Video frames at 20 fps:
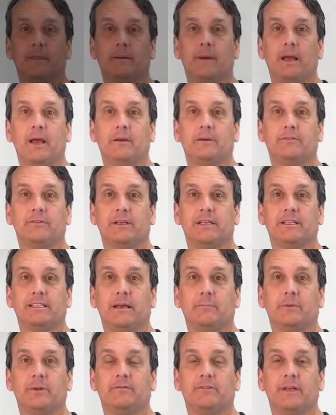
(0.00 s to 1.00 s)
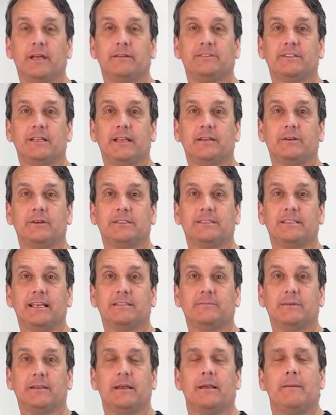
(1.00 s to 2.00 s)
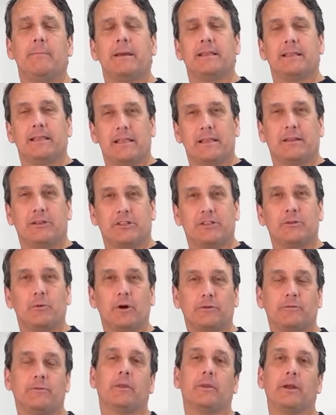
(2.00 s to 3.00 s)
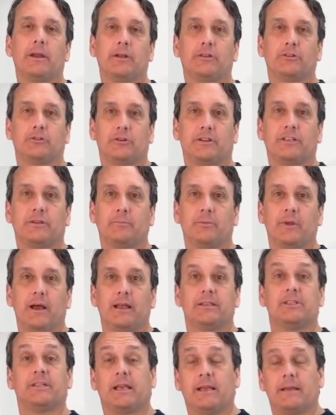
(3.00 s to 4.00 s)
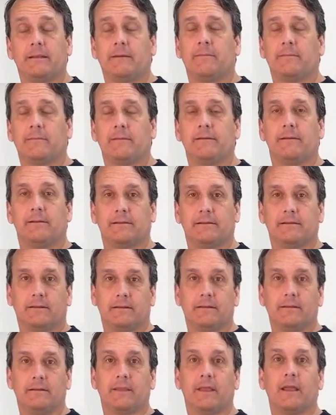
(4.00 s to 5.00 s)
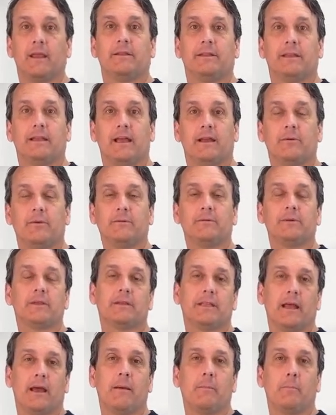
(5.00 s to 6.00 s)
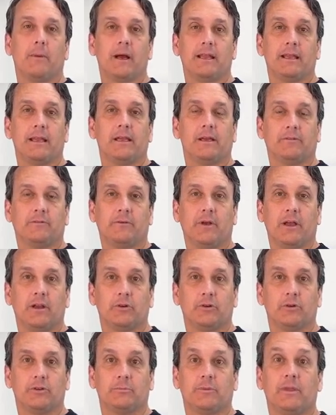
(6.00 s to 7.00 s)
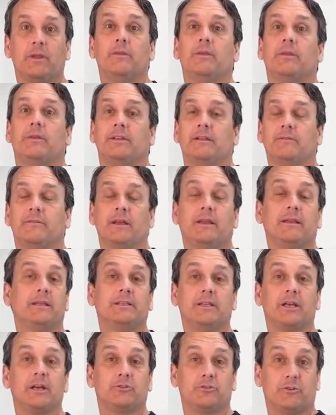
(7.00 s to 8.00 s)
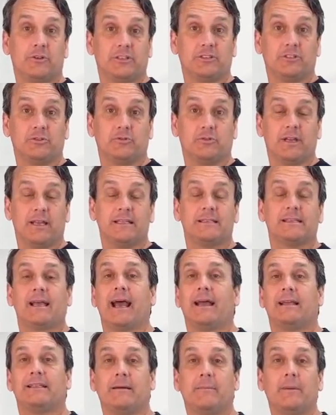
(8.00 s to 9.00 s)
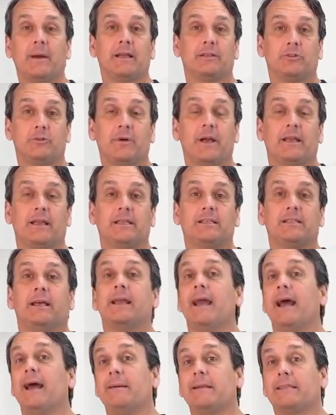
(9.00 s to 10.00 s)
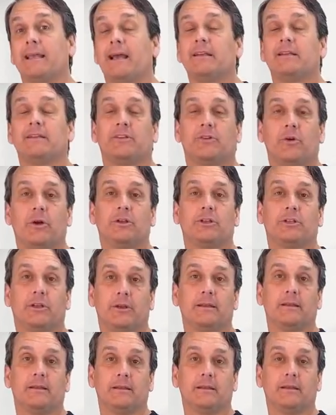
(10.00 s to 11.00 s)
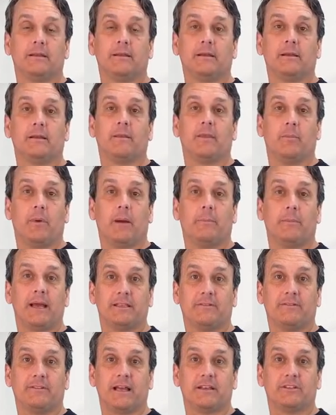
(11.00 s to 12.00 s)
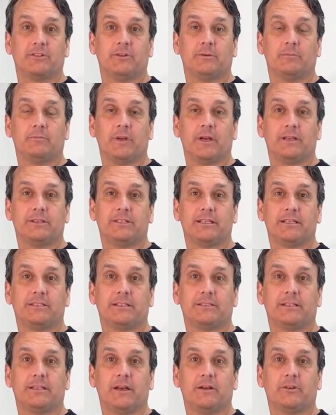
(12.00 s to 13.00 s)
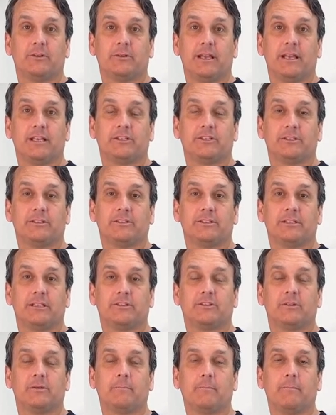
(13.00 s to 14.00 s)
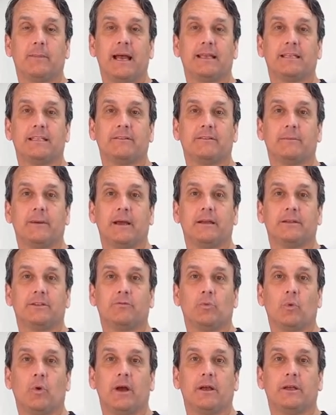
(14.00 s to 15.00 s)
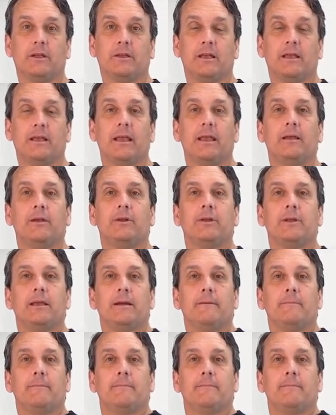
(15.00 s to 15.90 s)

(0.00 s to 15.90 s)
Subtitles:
powerful example of life cycle assessment can be seen in the smartphone industry's supply chain. LCA reveals how the mining of rare earth minerals in various countries creates acid mine drainage and habitat destruction, while manufacturing processes in other nations consume massive amounts of water and energy.